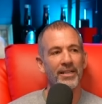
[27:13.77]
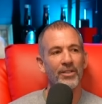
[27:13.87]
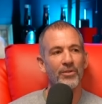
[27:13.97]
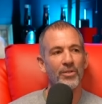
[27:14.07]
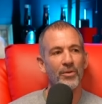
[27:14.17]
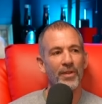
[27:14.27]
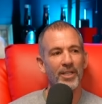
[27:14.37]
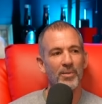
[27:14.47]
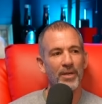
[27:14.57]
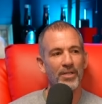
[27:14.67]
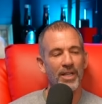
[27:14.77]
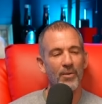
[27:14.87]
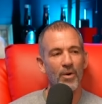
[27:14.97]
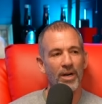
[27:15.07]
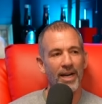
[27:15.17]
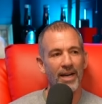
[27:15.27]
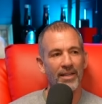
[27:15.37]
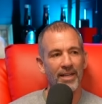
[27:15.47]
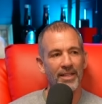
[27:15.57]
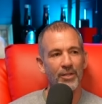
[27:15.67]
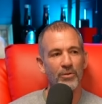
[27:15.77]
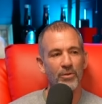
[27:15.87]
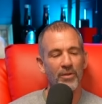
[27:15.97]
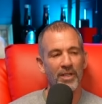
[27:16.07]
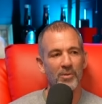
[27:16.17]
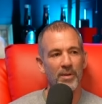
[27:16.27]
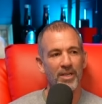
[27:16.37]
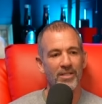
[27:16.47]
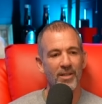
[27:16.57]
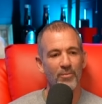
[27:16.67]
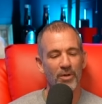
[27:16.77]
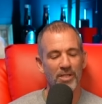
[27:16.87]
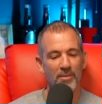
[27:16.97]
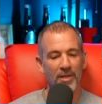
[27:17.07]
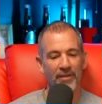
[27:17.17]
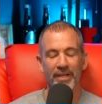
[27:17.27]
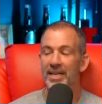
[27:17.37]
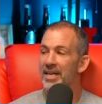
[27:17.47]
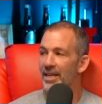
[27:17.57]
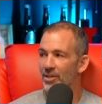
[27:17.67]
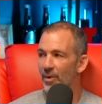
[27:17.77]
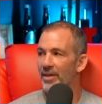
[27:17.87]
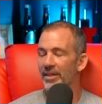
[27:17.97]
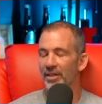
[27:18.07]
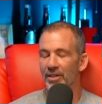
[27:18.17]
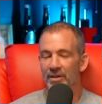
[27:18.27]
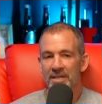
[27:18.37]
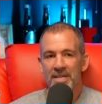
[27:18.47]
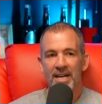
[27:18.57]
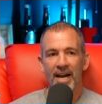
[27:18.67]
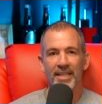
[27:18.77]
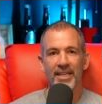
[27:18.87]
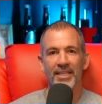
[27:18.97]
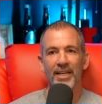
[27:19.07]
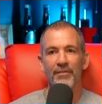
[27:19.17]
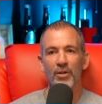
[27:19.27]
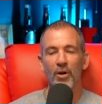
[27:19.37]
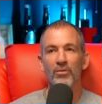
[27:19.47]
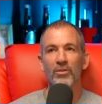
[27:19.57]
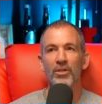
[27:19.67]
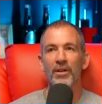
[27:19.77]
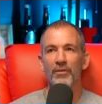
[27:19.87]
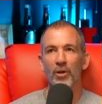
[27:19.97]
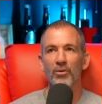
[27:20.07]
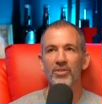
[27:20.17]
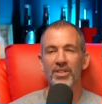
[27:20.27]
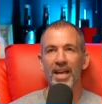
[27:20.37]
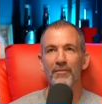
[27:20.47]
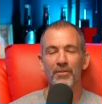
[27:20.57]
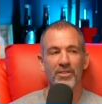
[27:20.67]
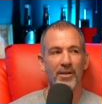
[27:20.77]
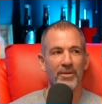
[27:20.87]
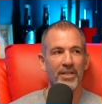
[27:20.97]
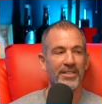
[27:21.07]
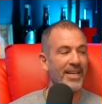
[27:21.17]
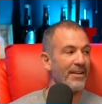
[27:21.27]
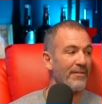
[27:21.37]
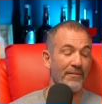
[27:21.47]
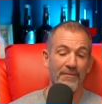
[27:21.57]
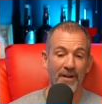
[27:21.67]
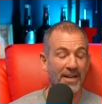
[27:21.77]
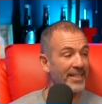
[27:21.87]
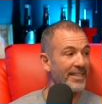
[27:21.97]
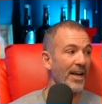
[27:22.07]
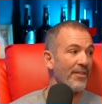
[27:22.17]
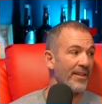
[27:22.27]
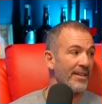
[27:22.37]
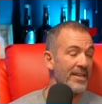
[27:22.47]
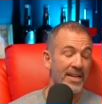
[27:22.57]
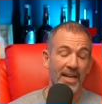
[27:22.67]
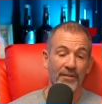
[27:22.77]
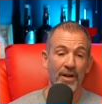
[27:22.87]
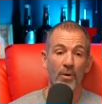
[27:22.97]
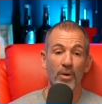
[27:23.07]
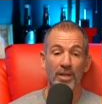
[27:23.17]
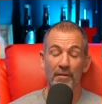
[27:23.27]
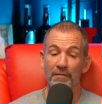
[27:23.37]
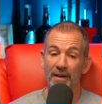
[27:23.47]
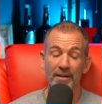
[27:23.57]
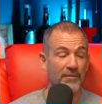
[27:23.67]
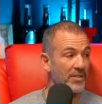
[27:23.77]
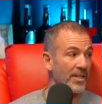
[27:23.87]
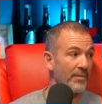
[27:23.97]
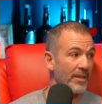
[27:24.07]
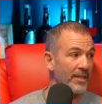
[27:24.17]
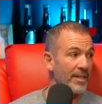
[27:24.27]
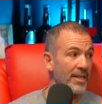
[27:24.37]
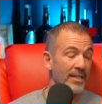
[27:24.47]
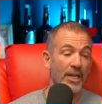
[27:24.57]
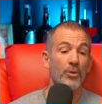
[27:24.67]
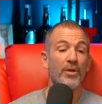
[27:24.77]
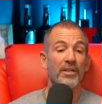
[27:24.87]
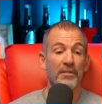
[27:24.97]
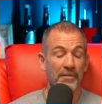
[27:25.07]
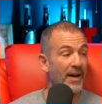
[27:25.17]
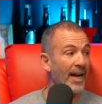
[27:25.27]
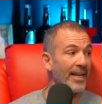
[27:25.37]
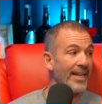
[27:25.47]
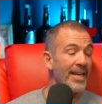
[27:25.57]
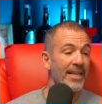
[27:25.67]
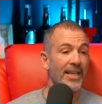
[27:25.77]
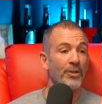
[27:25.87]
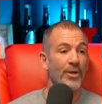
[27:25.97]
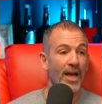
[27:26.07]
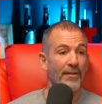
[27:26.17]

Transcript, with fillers: you do things because they work out. I think you do things because the the right thing to do. It's yeah. the right thing to do. Yeah. I think that if you don't if you don't stand for something, you stand for fucking nothing. And if you're not willing to fight for something that you can define, then you're not a